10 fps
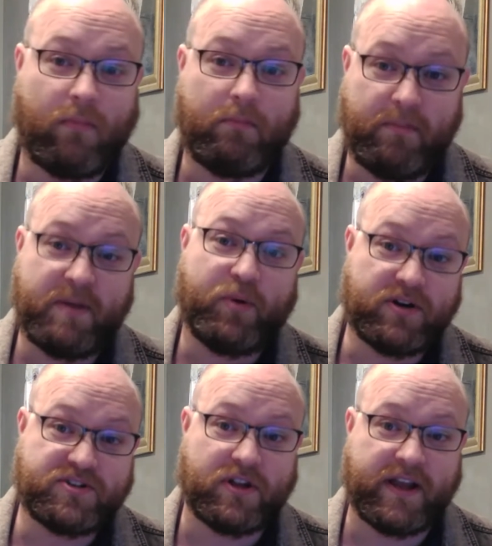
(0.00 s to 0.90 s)
me
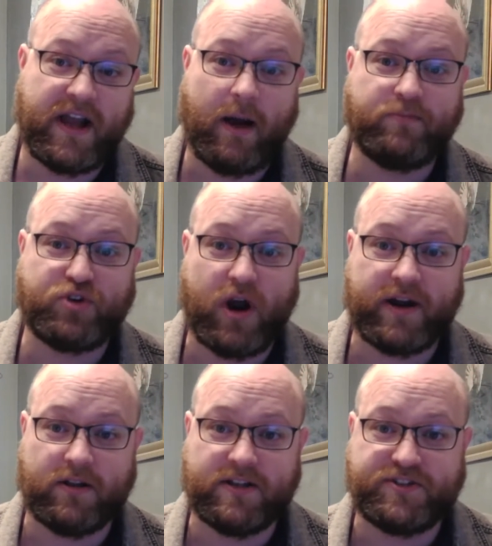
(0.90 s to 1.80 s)
personally, I'm trying
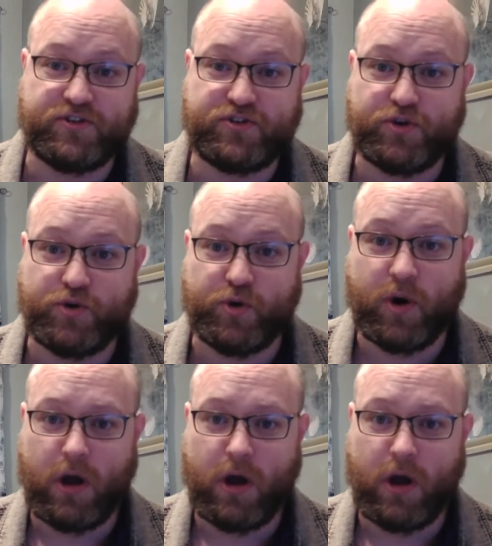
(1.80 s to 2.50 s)
to listen to